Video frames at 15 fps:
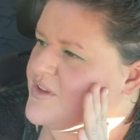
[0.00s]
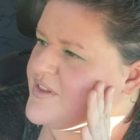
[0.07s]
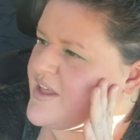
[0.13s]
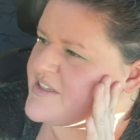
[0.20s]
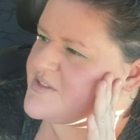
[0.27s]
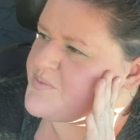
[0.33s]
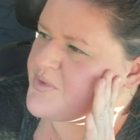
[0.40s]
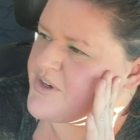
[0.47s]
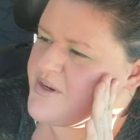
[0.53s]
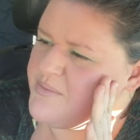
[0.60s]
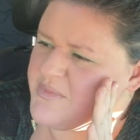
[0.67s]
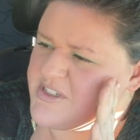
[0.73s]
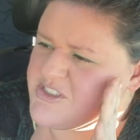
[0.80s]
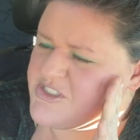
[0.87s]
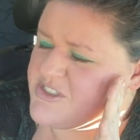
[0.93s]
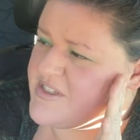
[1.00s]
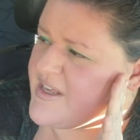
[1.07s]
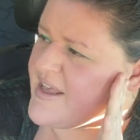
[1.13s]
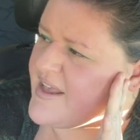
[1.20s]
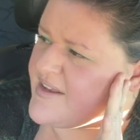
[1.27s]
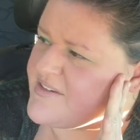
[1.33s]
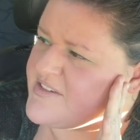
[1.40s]
that's pretty much the
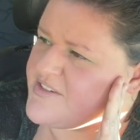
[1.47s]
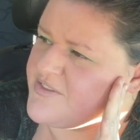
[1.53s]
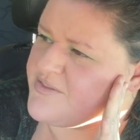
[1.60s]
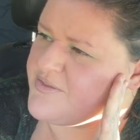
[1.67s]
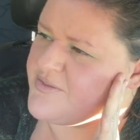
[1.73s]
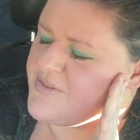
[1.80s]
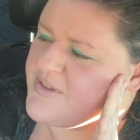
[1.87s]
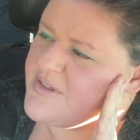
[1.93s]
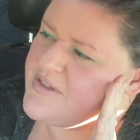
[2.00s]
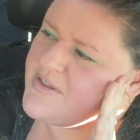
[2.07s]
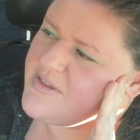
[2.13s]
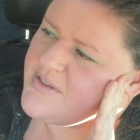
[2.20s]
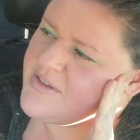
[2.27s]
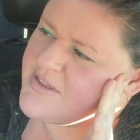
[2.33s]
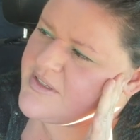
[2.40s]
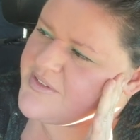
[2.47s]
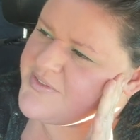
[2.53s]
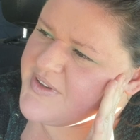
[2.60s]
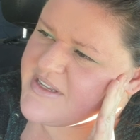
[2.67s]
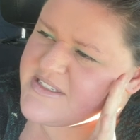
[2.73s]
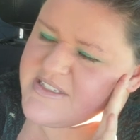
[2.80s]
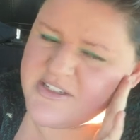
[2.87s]
end of
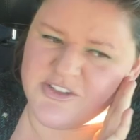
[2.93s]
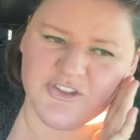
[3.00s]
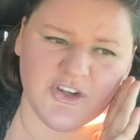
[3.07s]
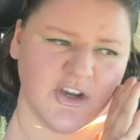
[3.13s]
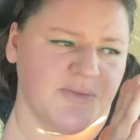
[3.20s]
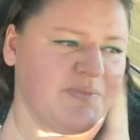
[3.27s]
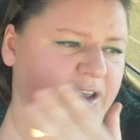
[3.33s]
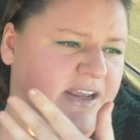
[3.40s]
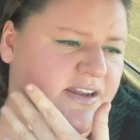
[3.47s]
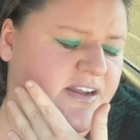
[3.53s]
face and jaw pain.